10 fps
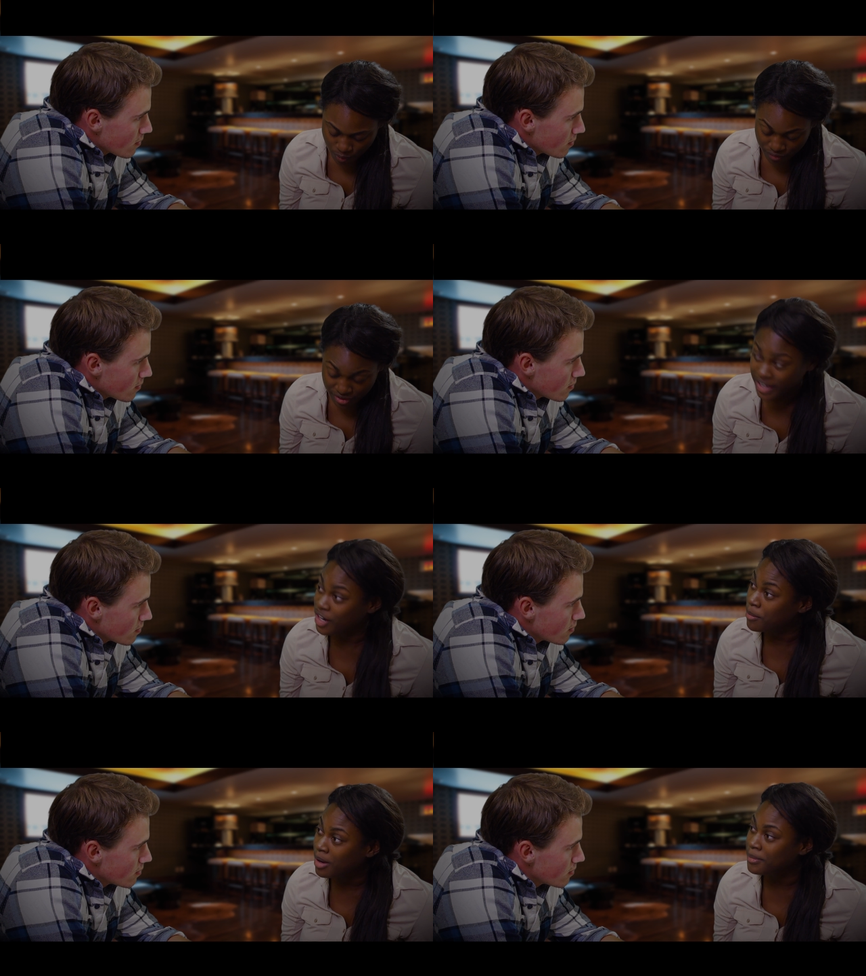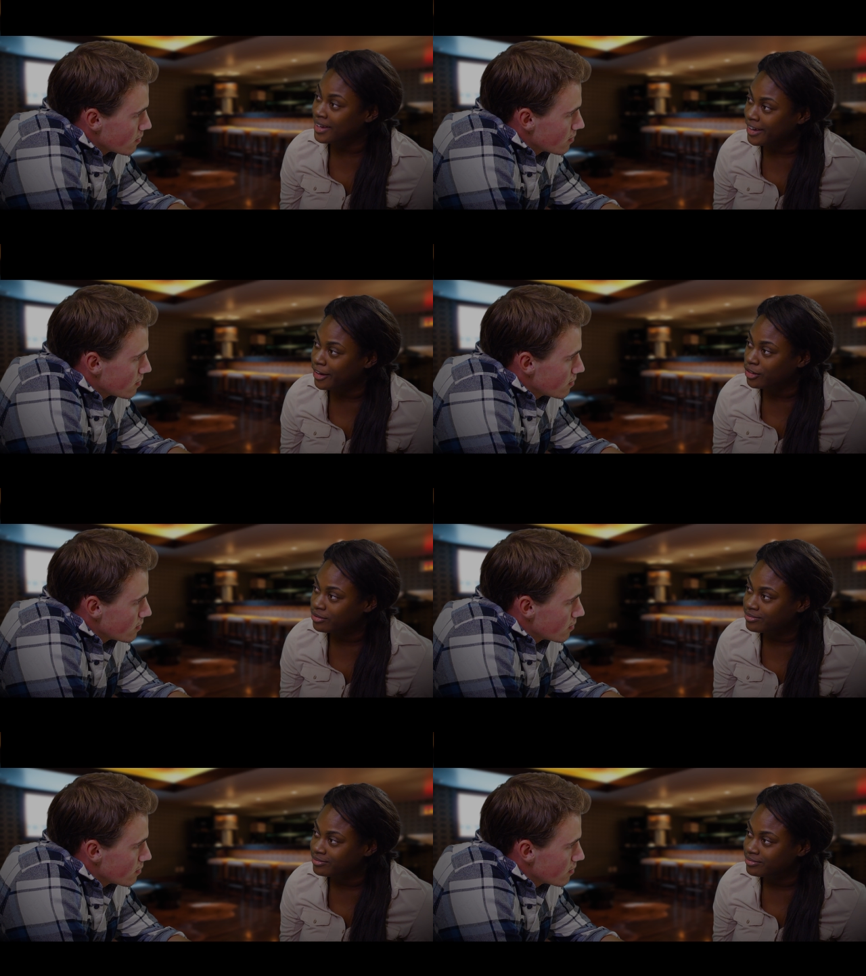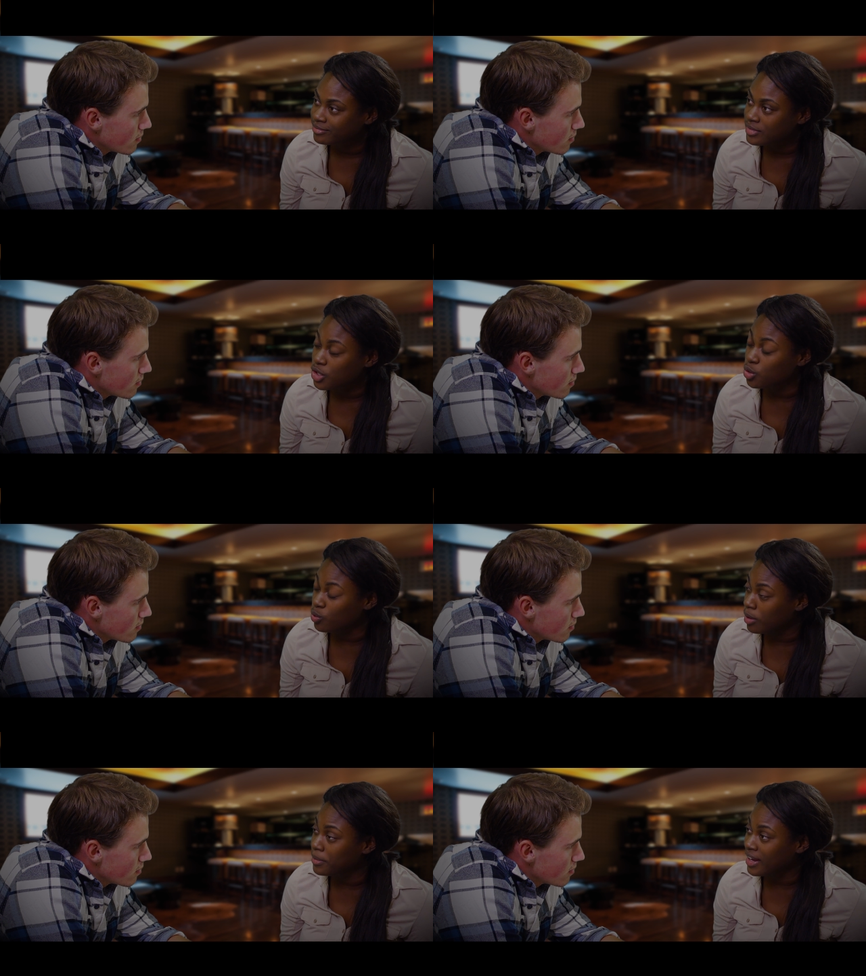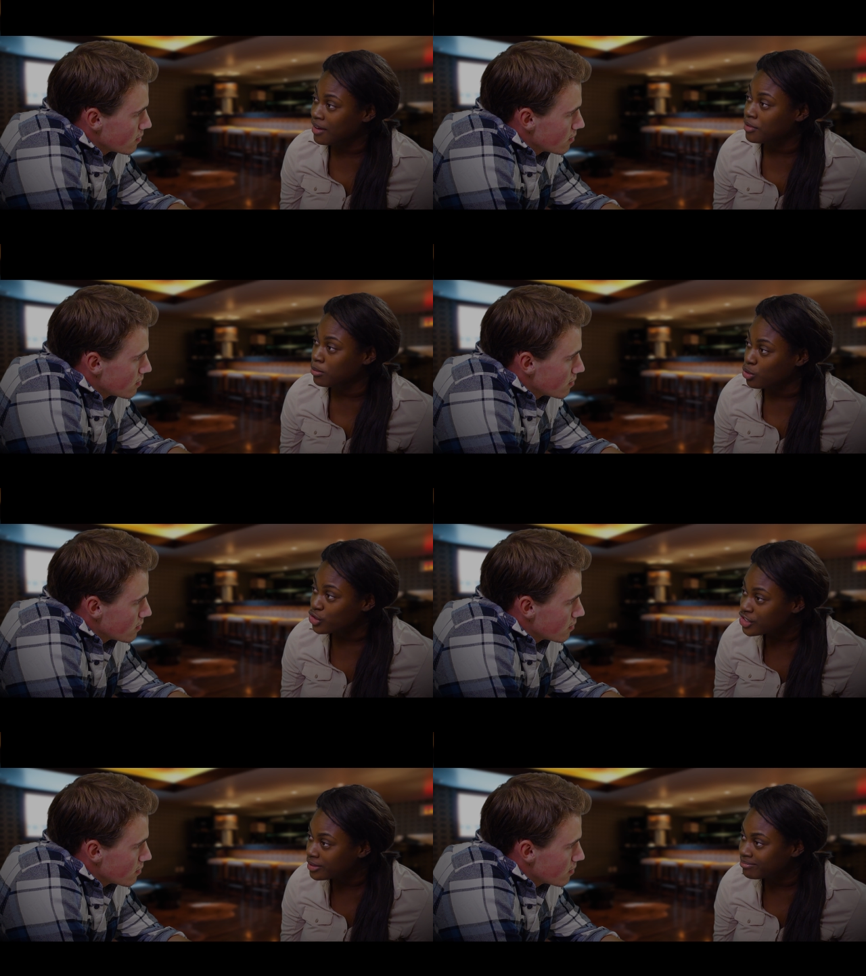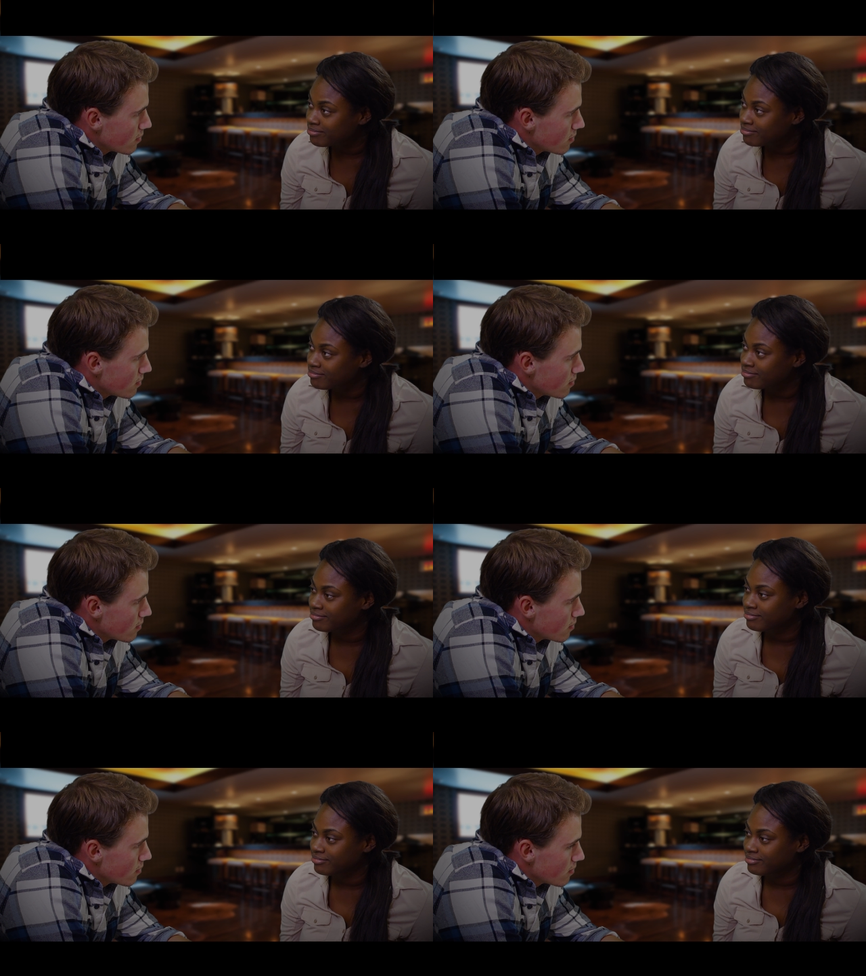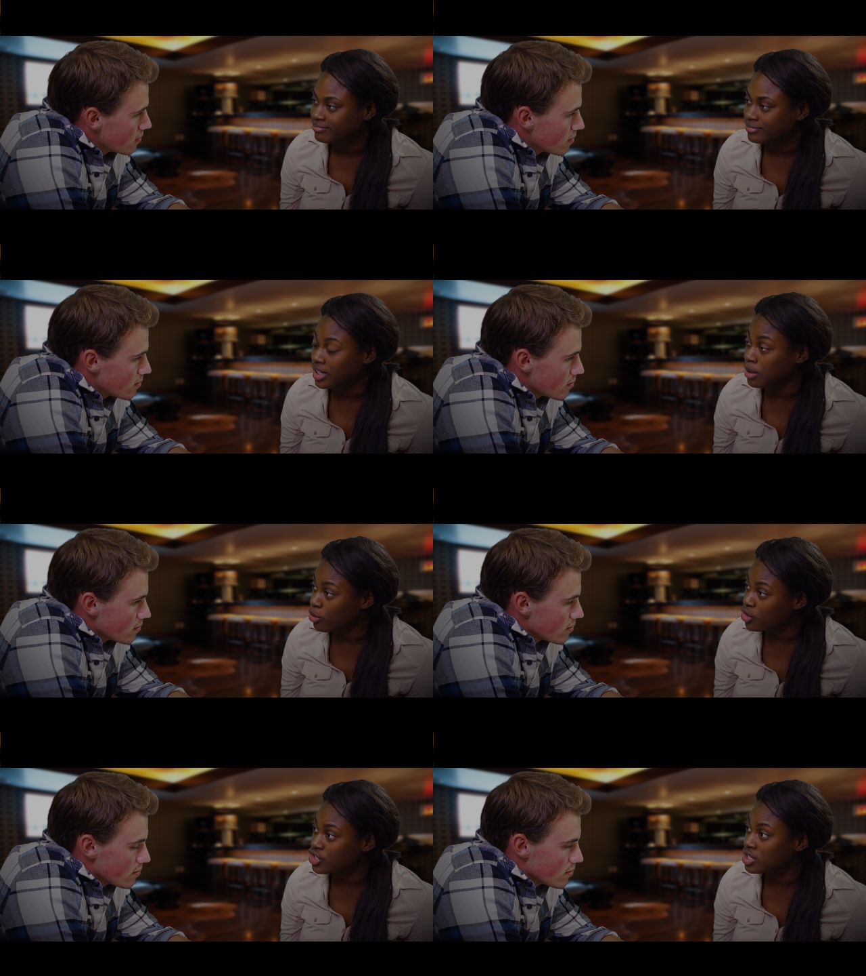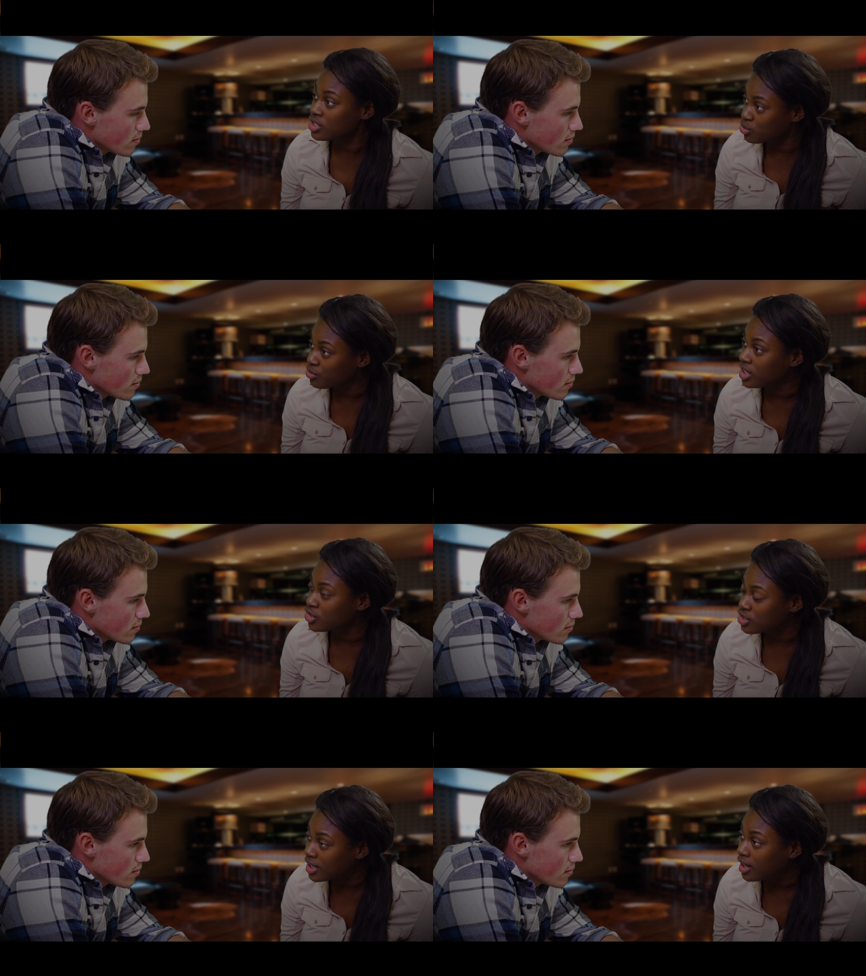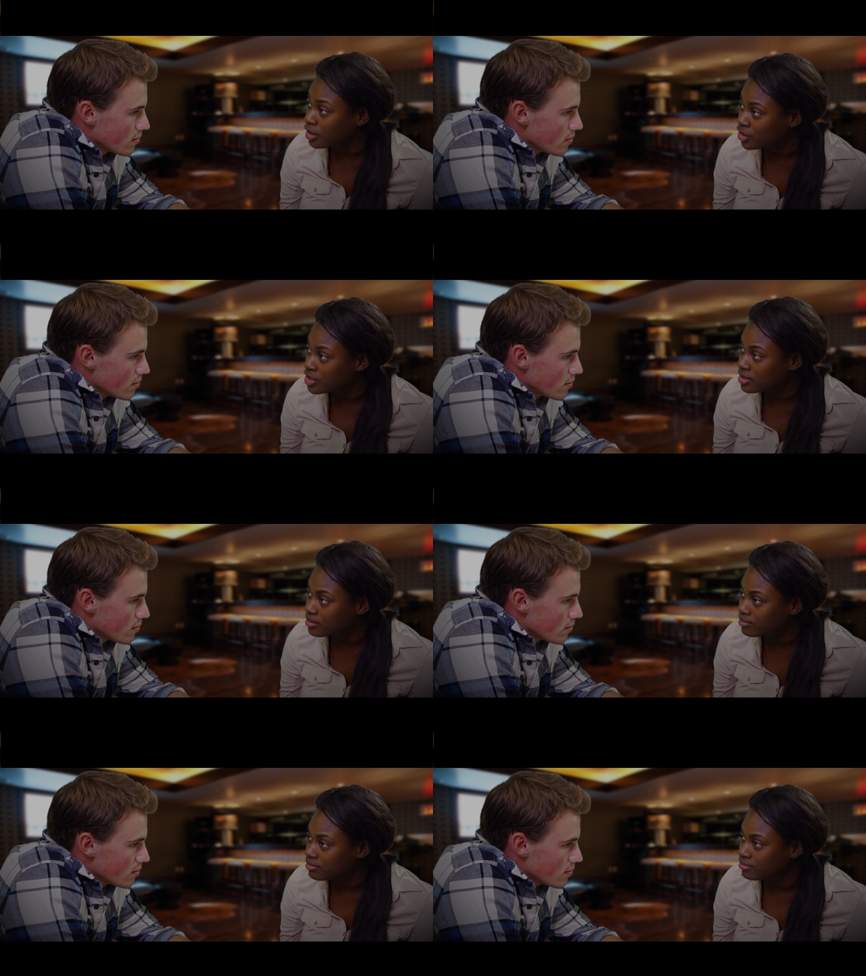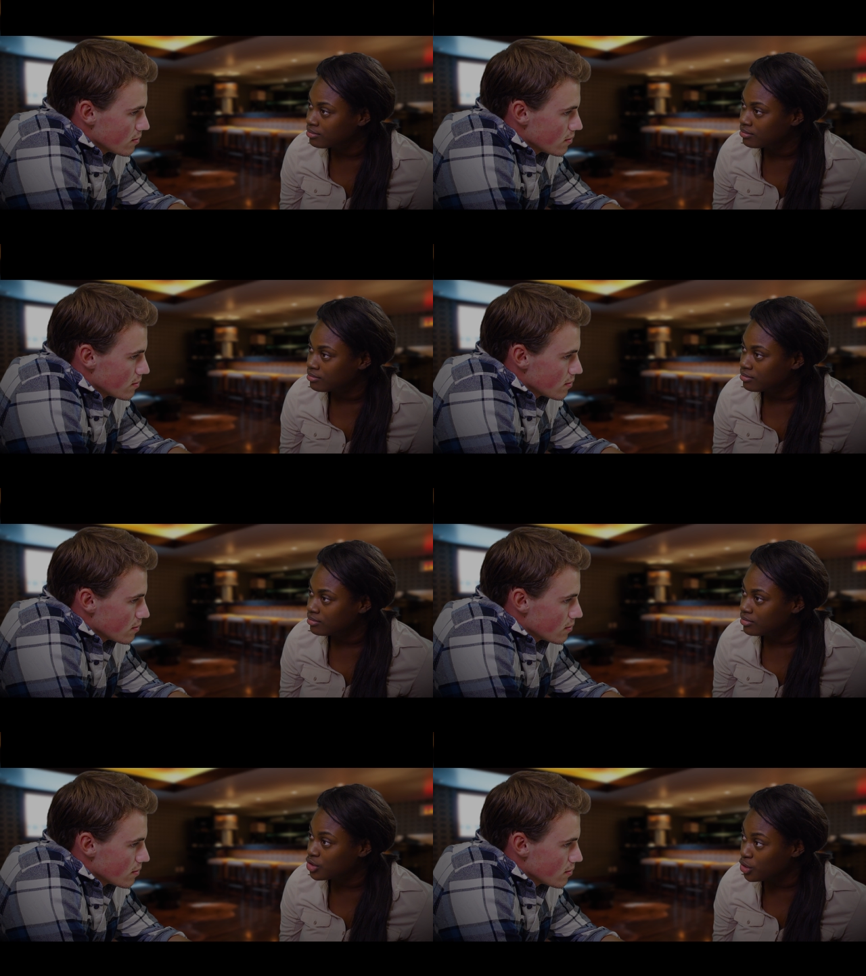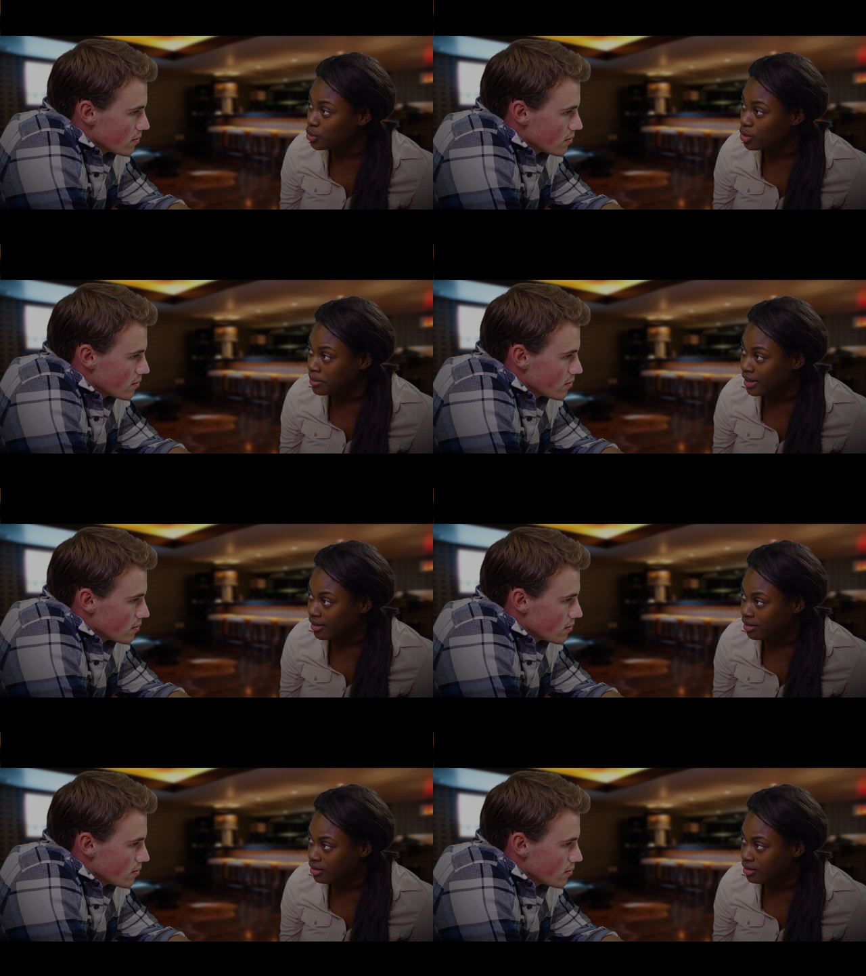Speaker 1: Well, if you care about me now, you'd want me to have an abortion. An abortion is three hundred dollars, so you do the math.